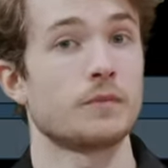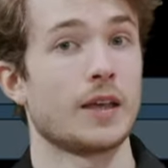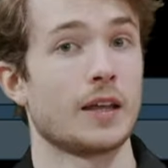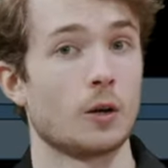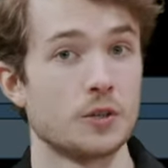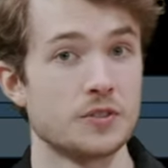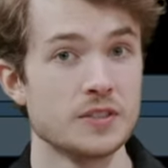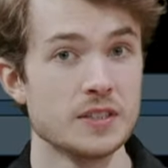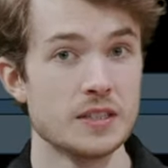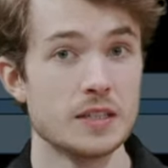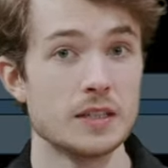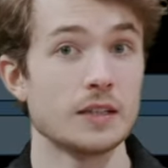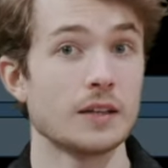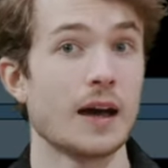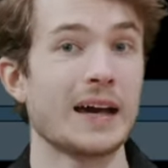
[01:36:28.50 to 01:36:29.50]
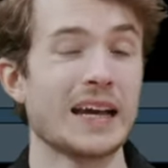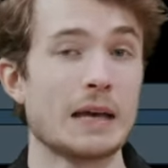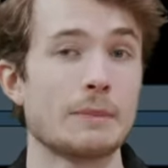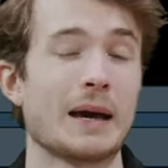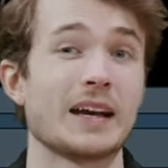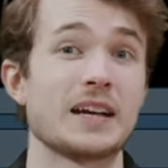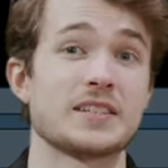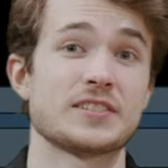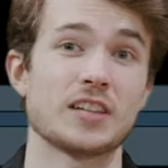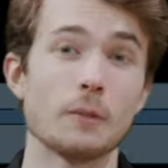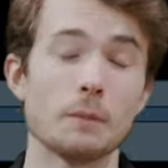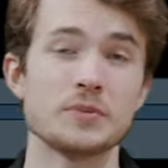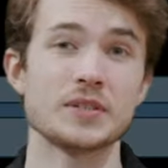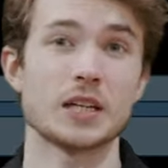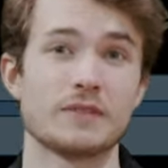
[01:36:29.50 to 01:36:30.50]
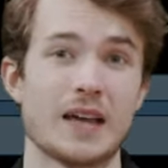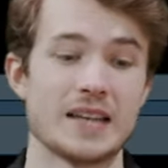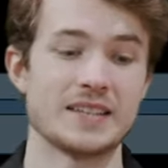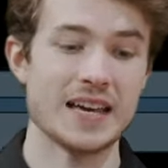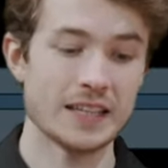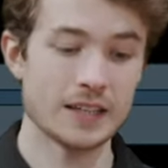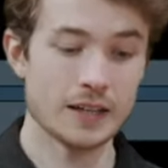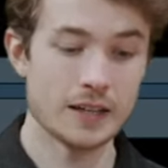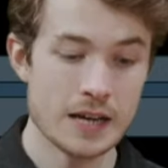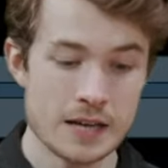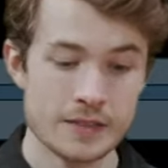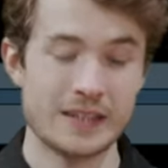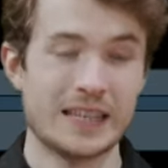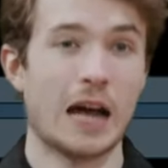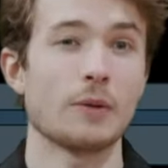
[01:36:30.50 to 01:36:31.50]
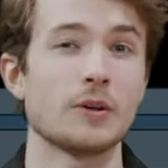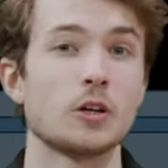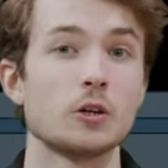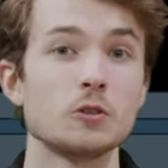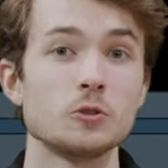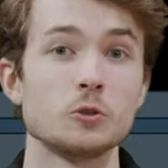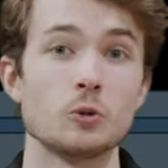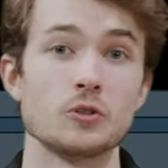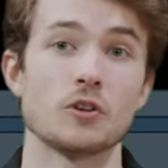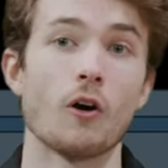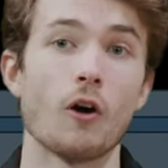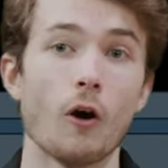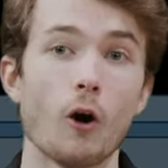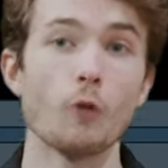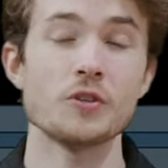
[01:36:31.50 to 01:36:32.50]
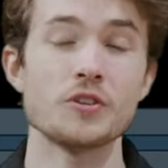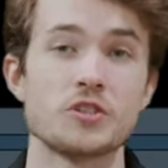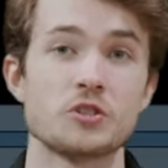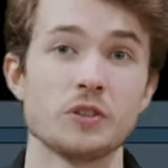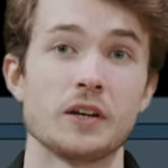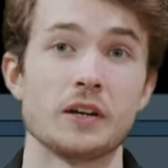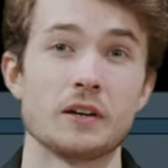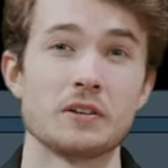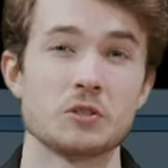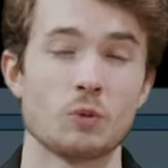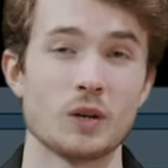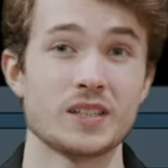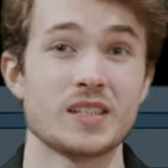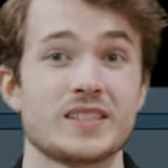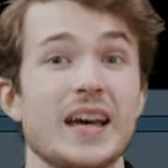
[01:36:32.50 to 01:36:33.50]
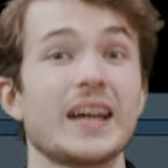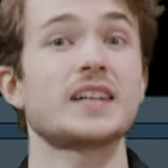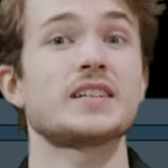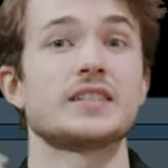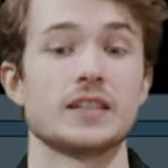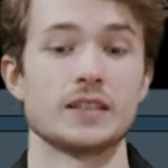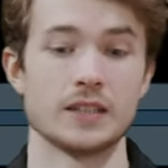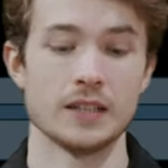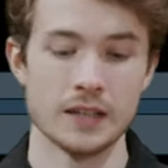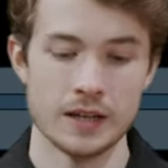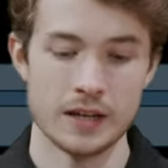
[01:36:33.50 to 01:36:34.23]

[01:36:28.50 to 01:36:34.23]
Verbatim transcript: and I'll see I get back a subset of that data that now includes all the strings where it detected,